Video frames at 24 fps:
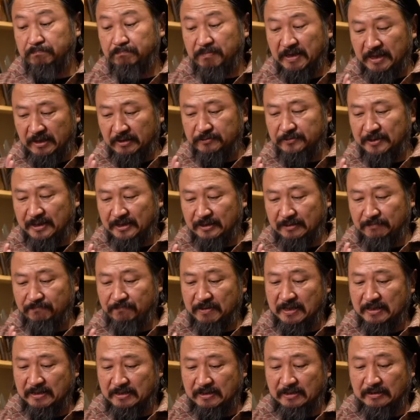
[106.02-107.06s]
very fine,
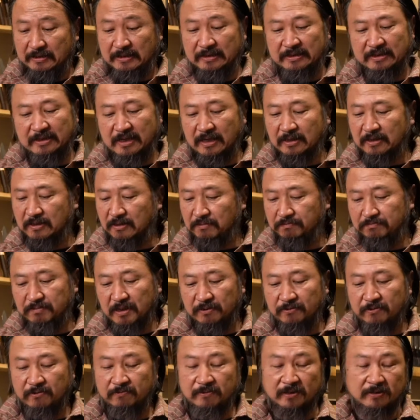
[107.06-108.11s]
very thin. Its cutting
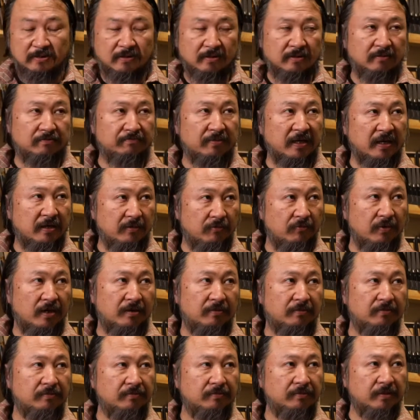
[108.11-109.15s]
performance is very well.
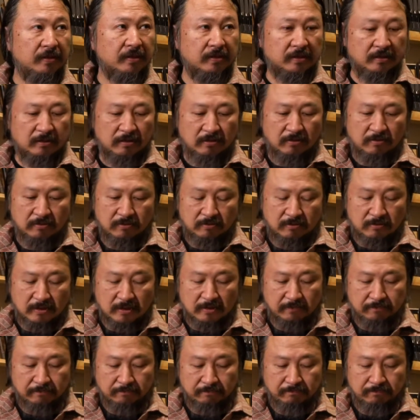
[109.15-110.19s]
So
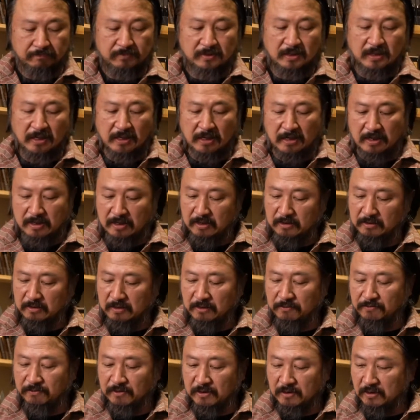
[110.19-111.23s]
I
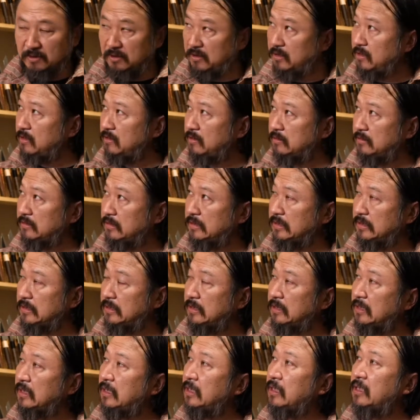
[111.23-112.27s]
definitely
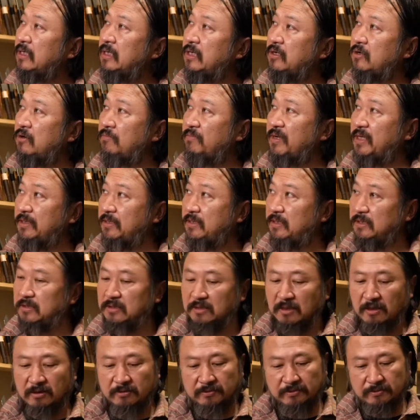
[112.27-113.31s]
recommend this
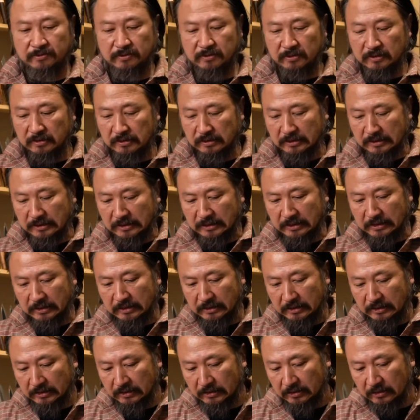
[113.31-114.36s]
knife.
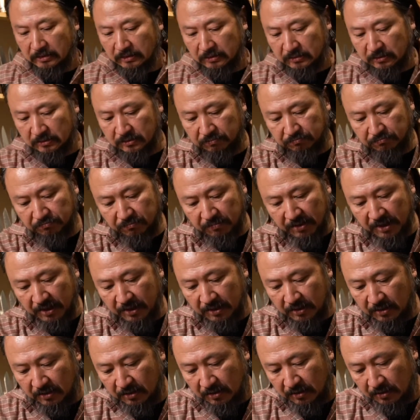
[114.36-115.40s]
This is
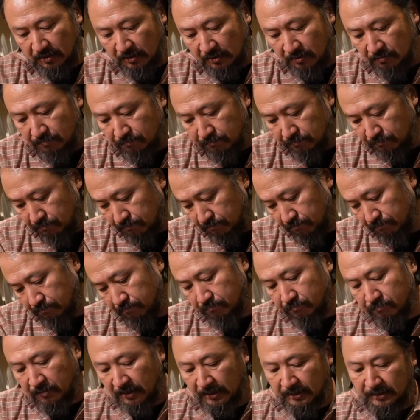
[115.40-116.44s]
made
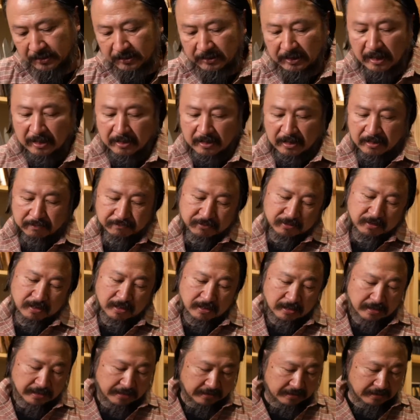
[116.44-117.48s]
by Takamura
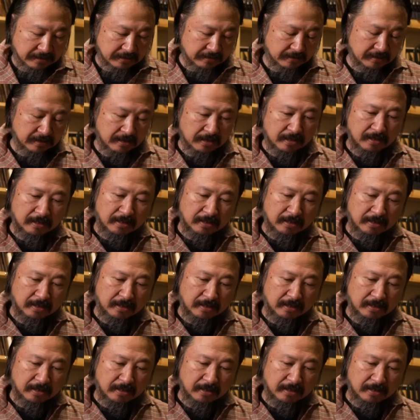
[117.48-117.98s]
in